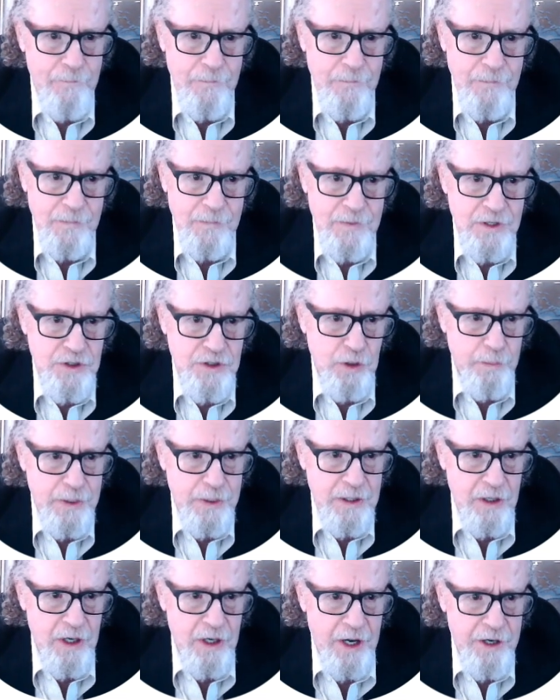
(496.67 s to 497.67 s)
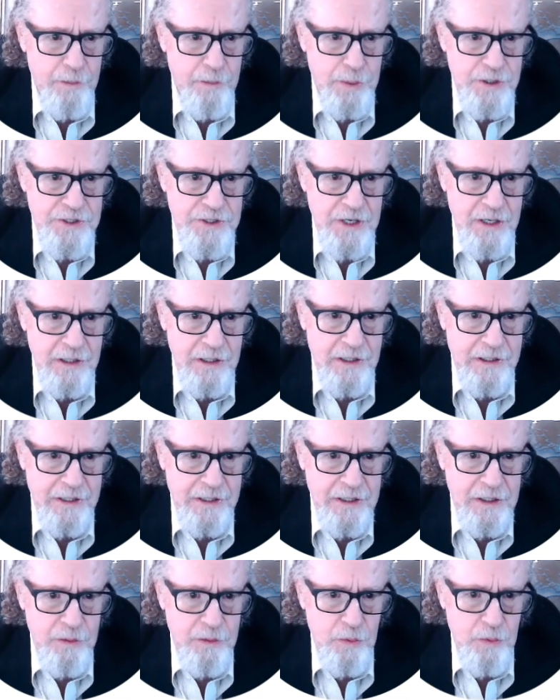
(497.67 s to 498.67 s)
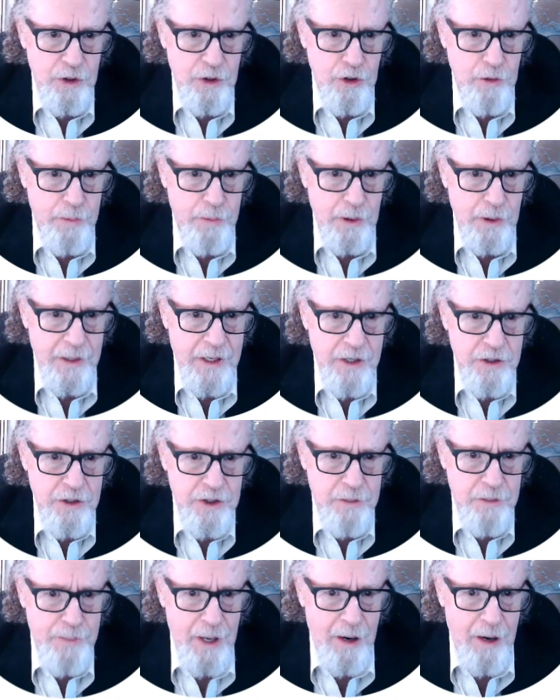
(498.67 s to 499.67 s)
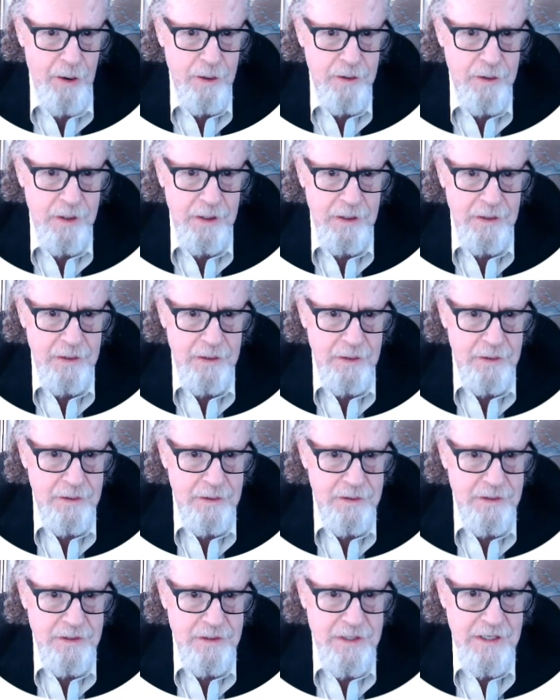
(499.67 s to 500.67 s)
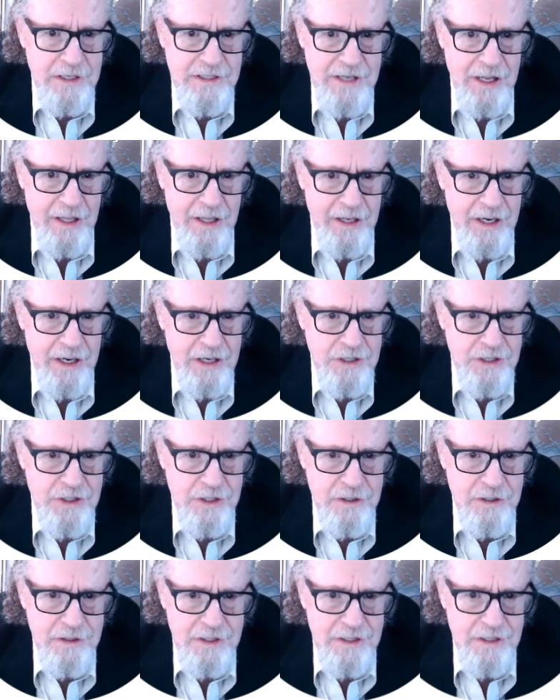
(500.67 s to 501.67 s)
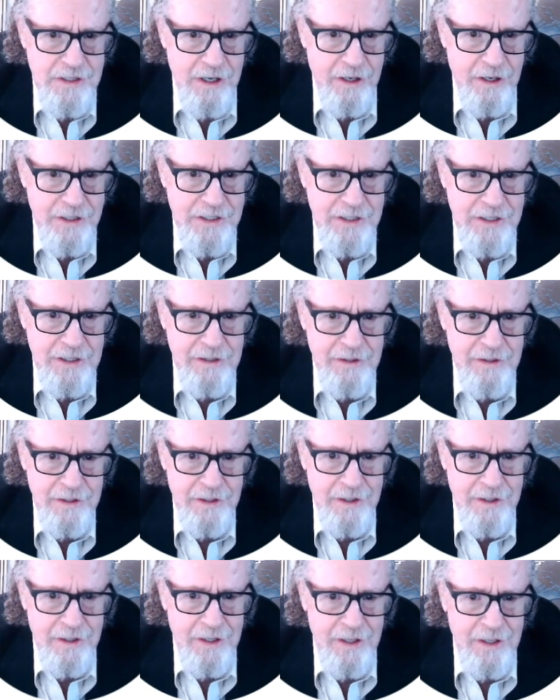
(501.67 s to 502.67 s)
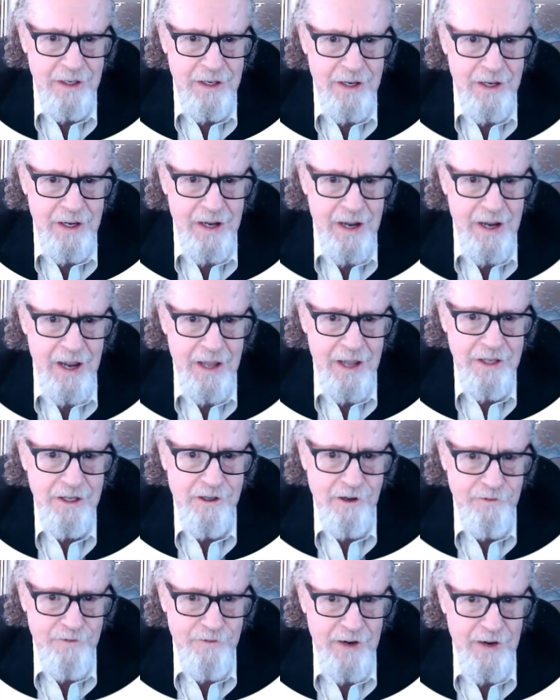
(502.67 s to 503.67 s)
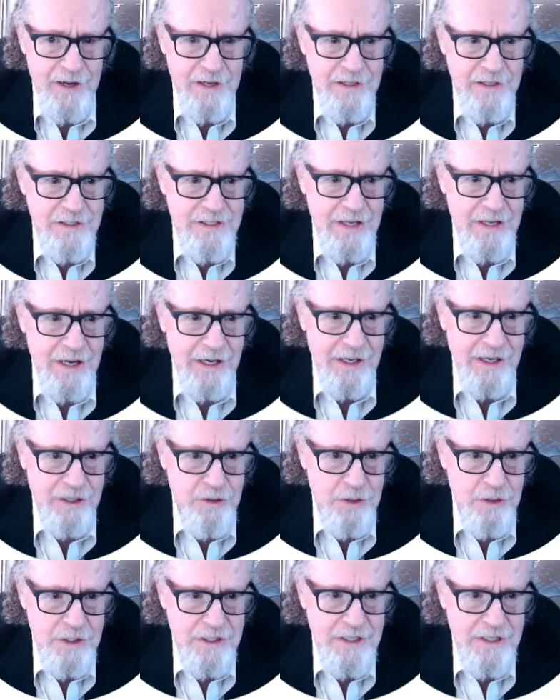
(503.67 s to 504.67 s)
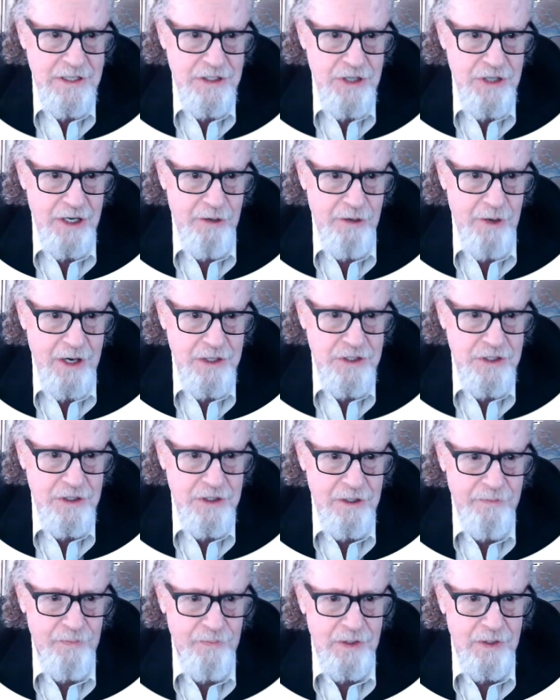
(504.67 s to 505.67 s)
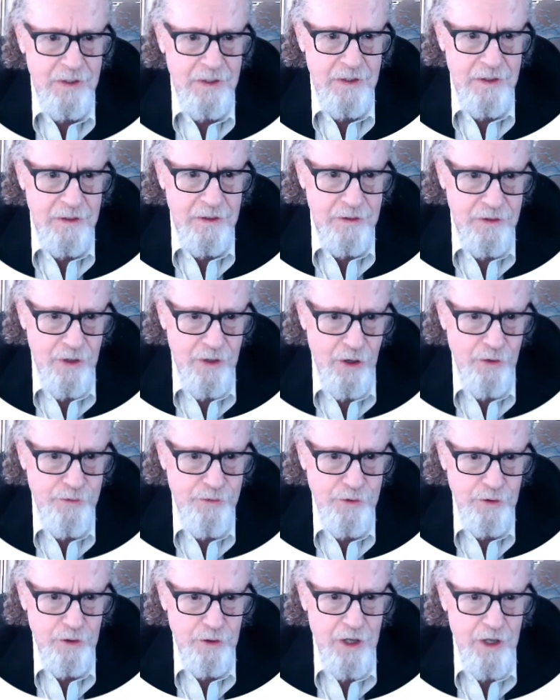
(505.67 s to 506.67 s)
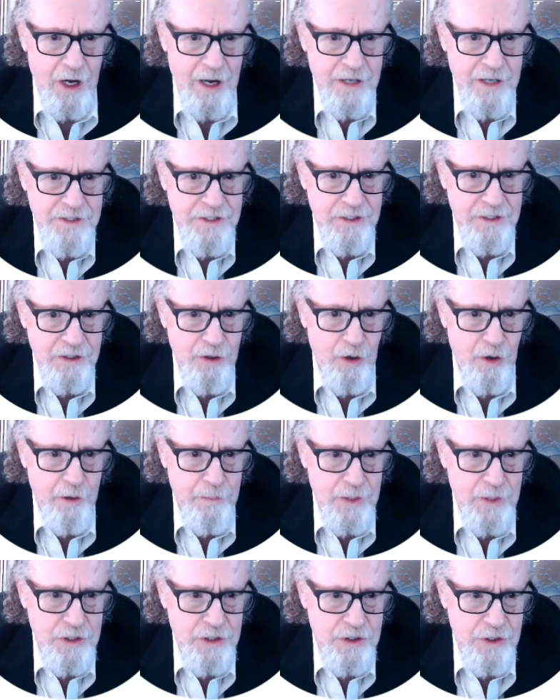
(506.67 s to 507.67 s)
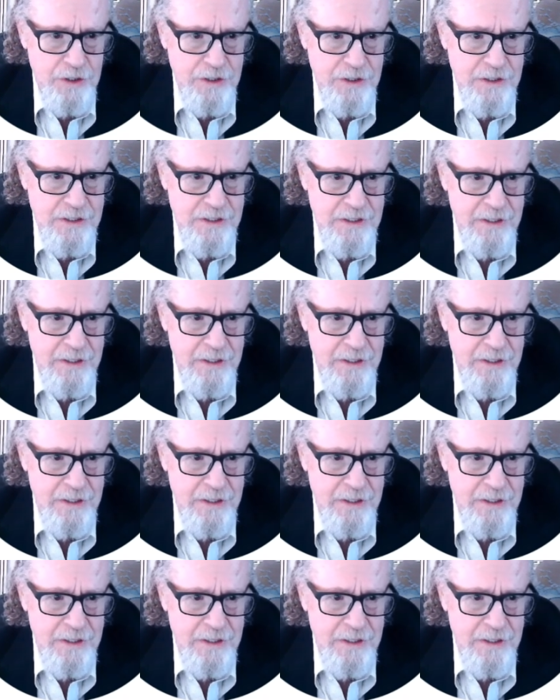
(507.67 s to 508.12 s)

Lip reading: This will be 100% clean, renewable energy powered desalting, and the conveyance and electricity generation, no fuel costs and no emissions.